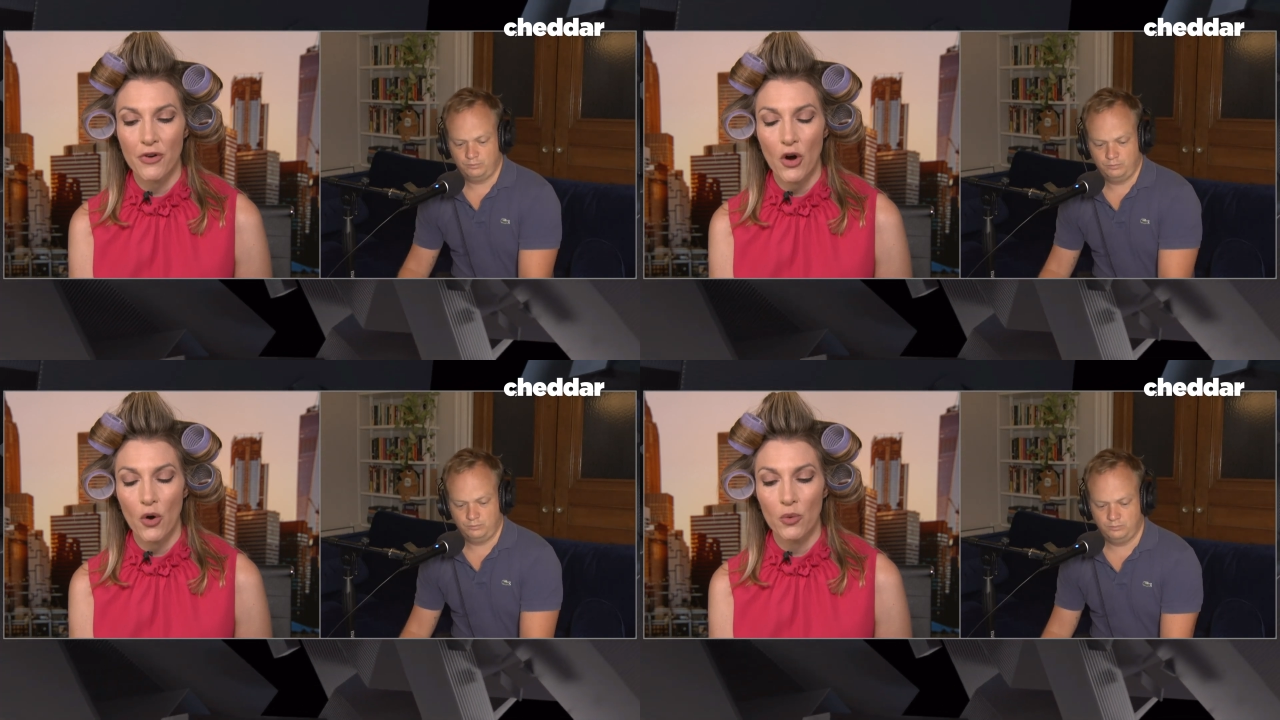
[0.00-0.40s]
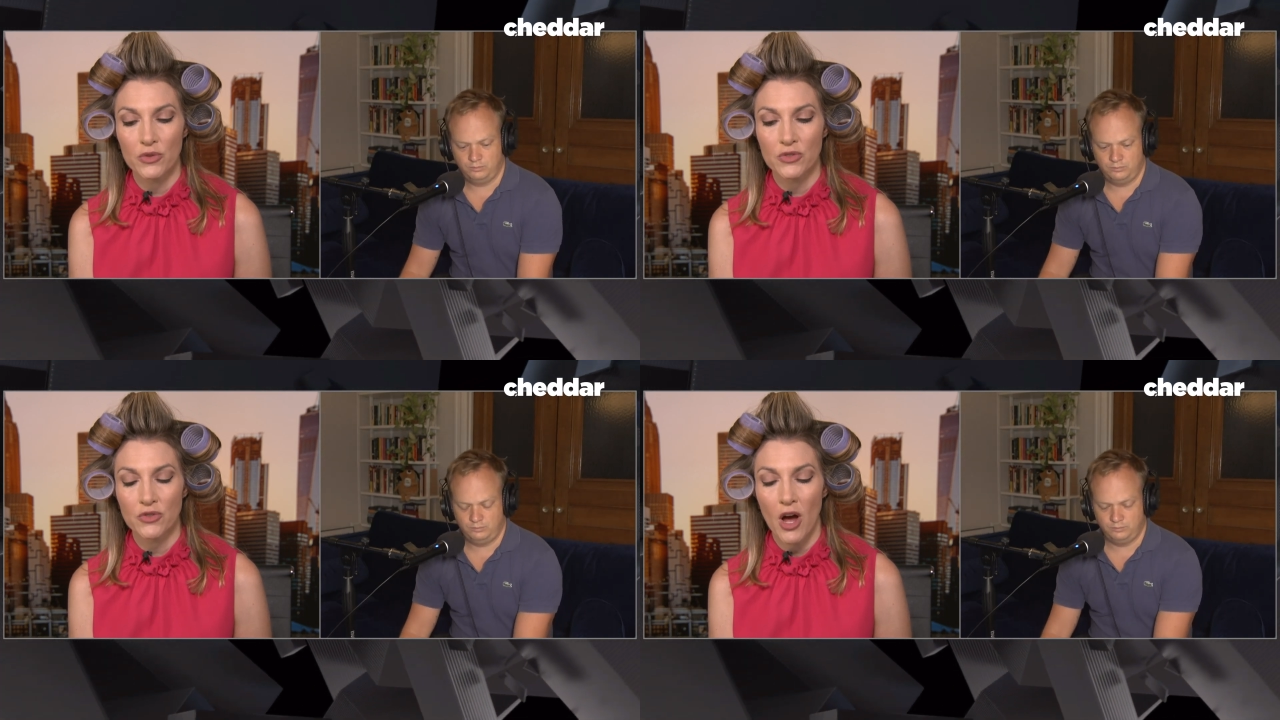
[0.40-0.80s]
Speaker 1: CFO
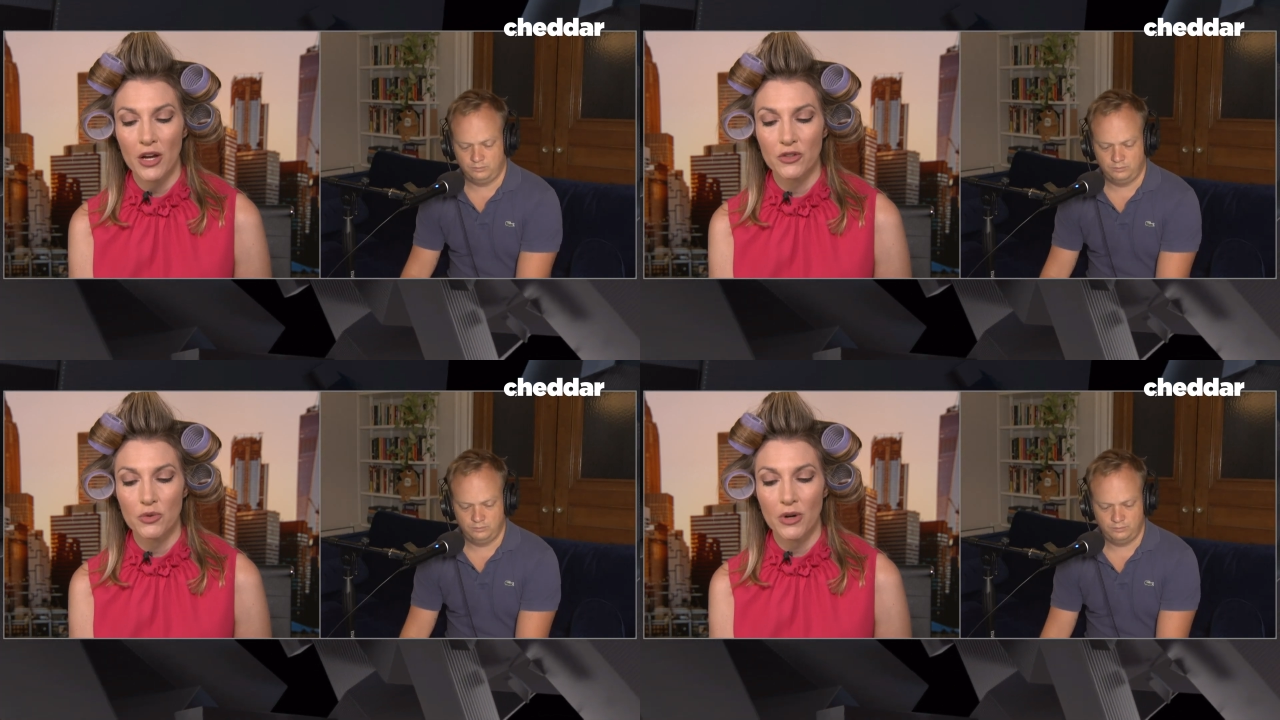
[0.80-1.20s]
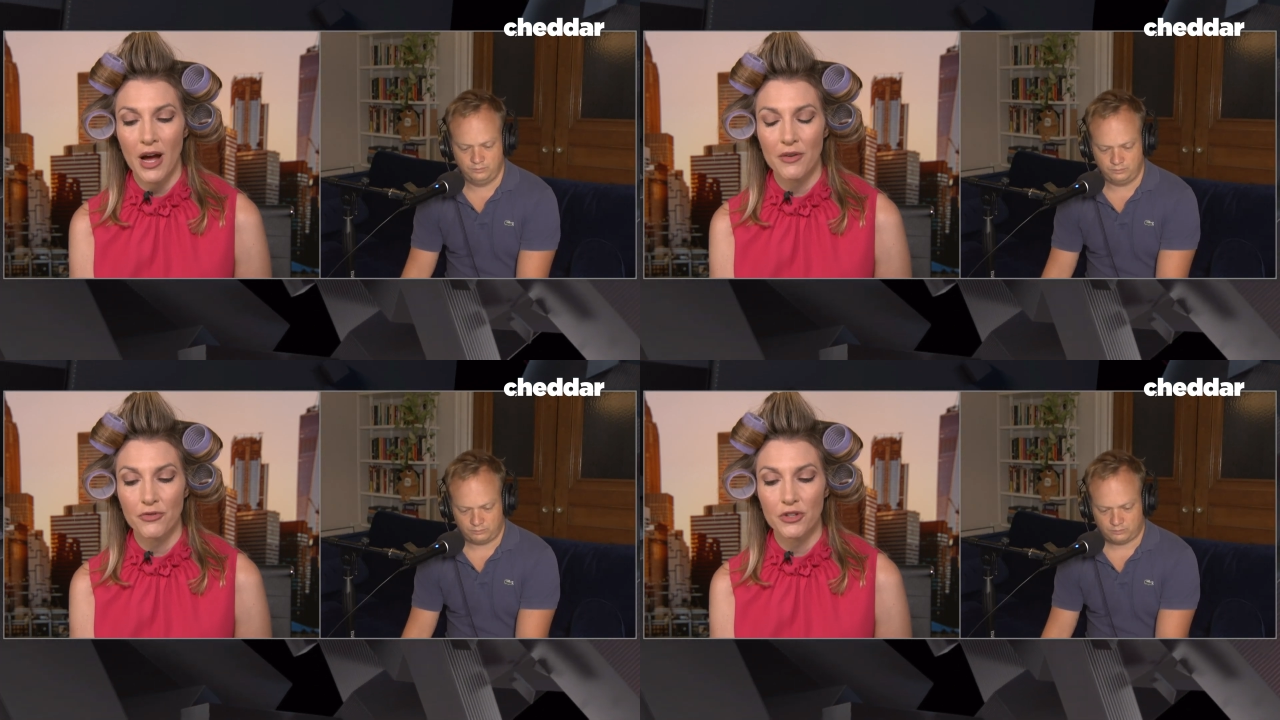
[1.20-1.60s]
was talking to a
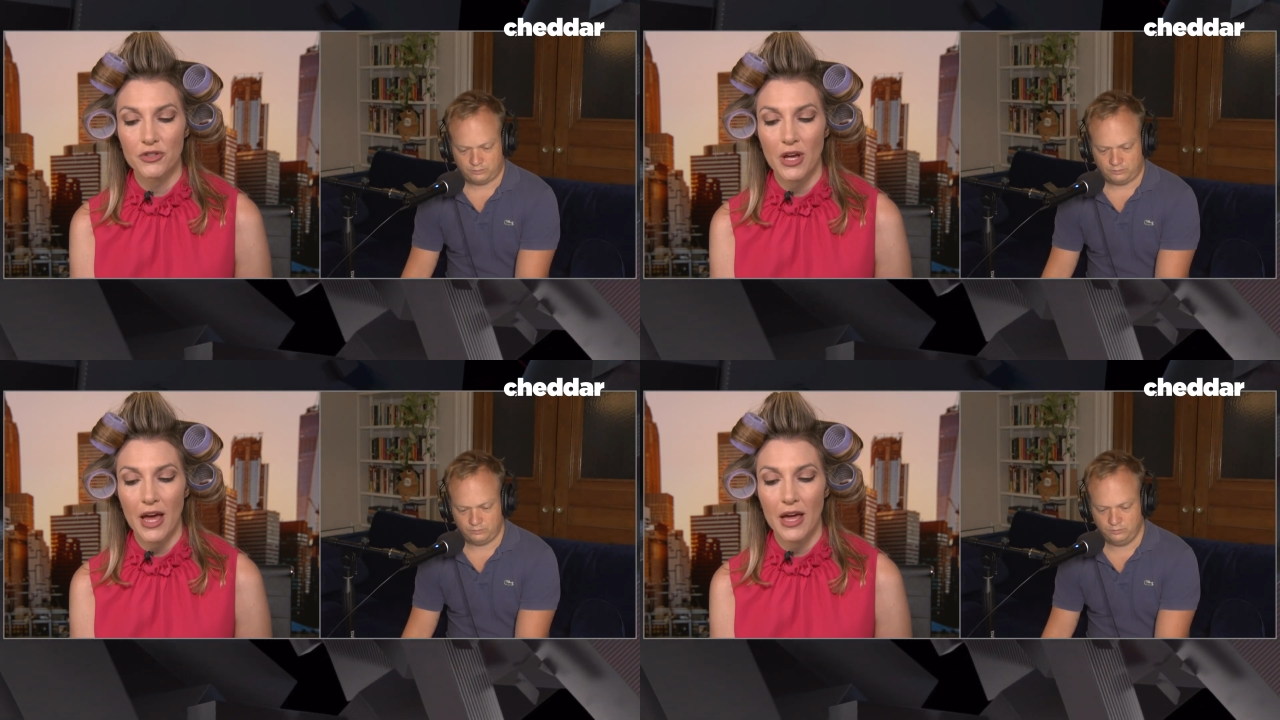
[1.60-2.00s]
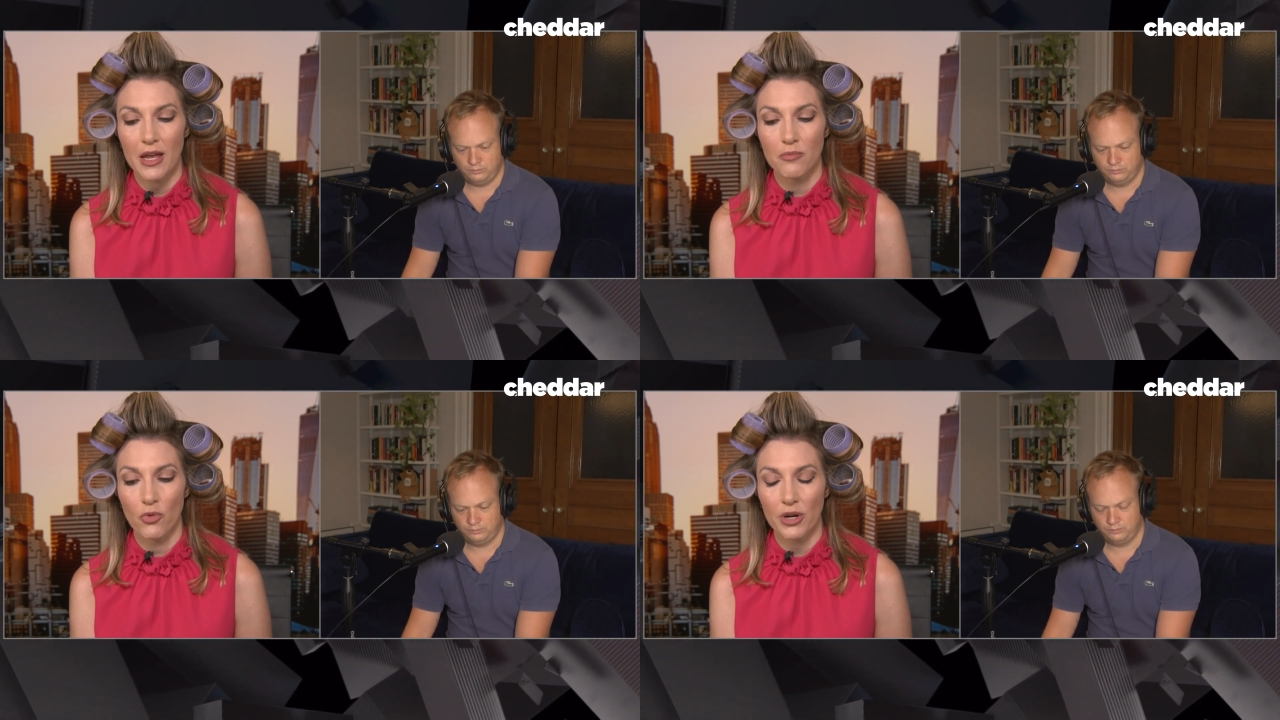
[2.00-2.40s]
conference at,
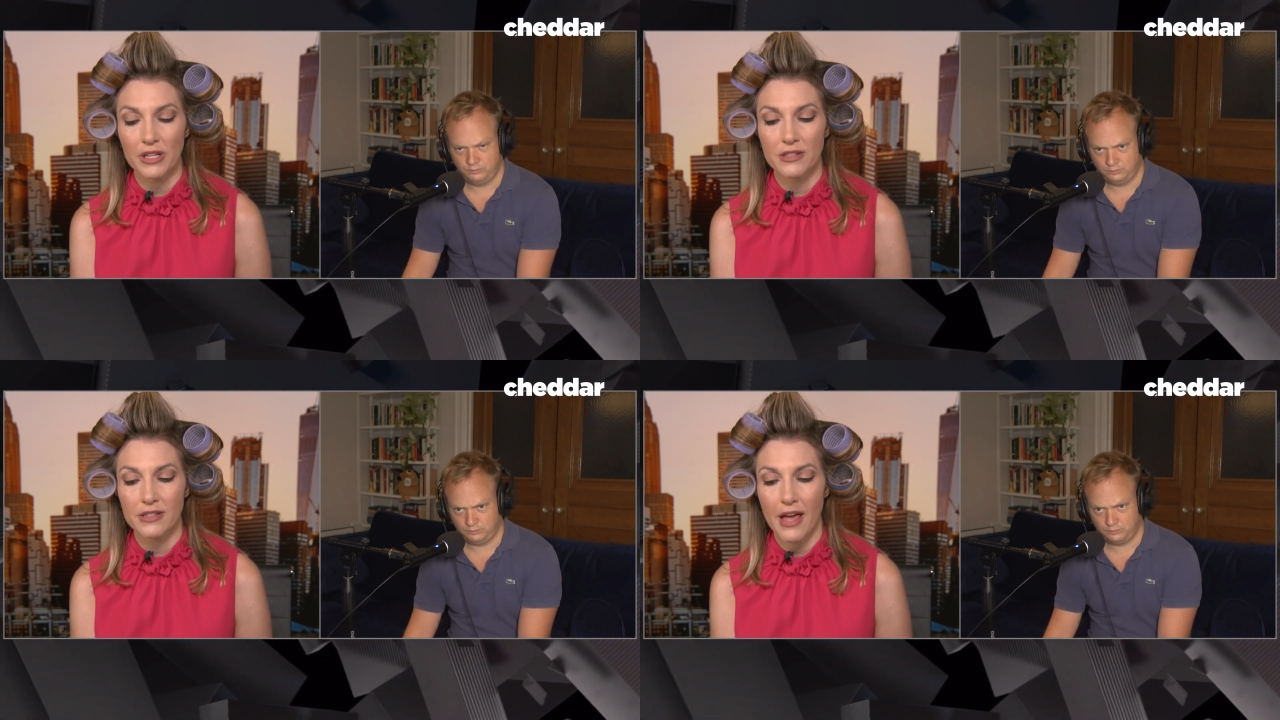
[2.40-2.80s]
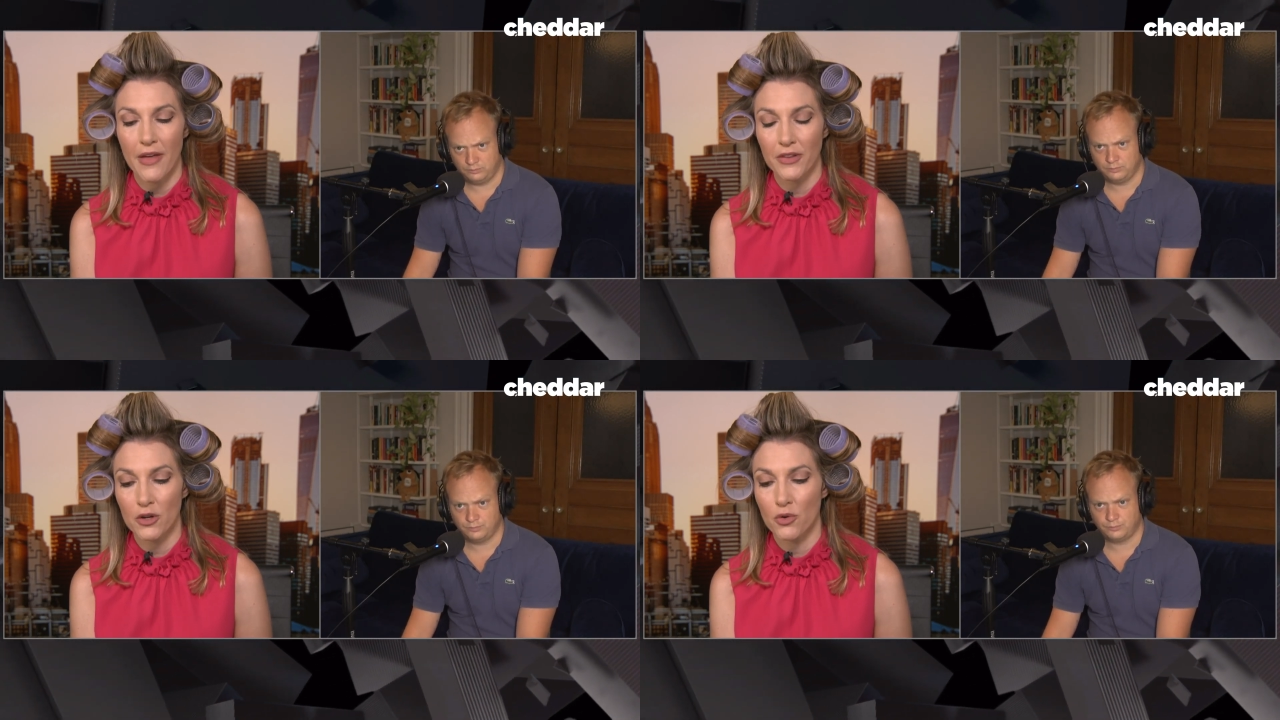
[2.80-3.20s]
at Morgan
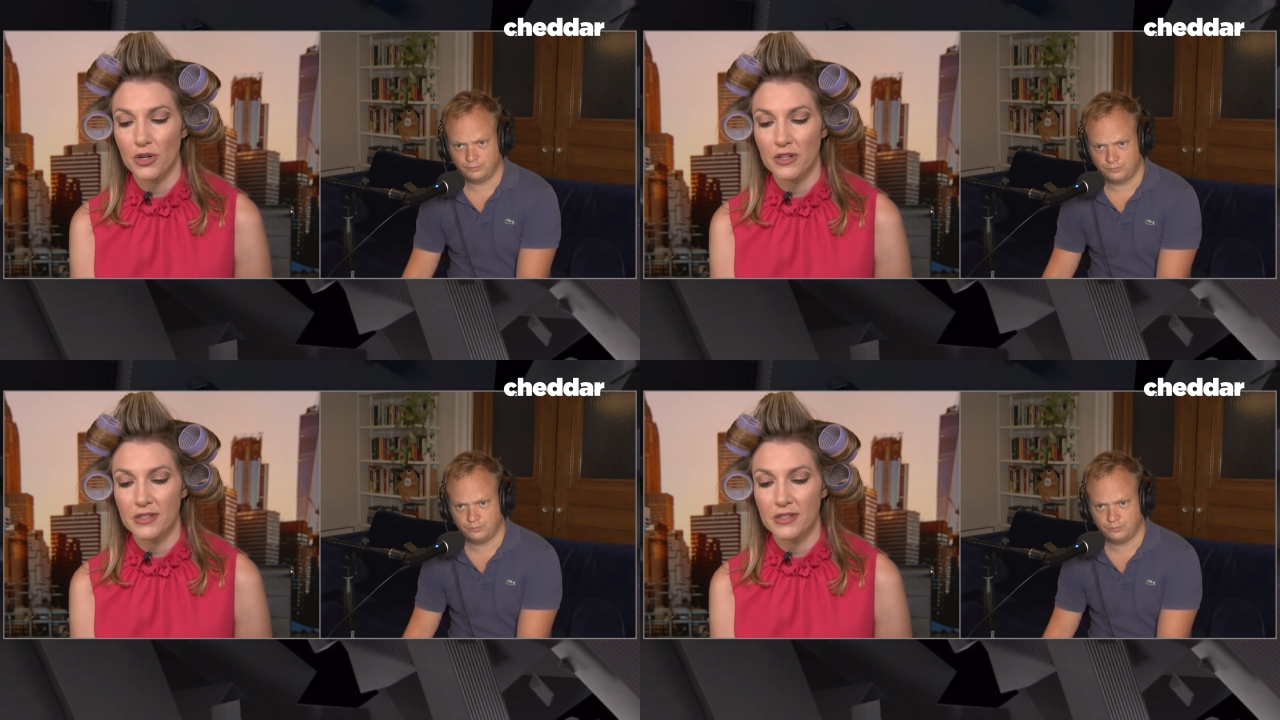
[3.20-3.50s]
Stanley, according to